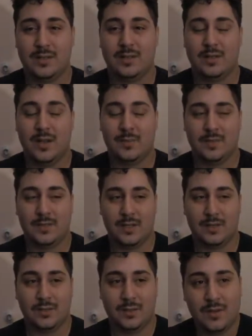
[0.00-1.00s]
the comment
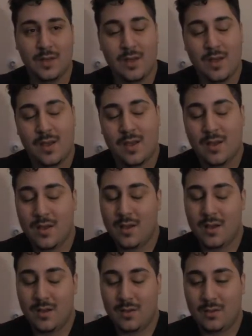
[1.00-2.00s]
section.
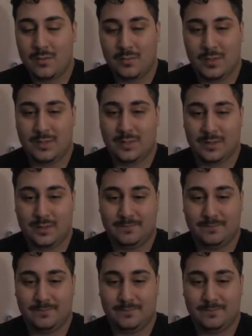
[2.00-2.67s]
But